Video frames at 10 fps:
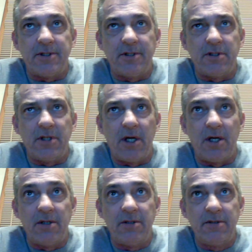and
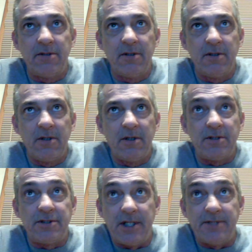
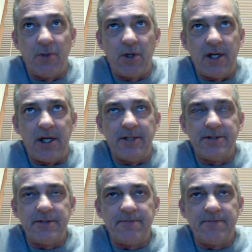save more lives.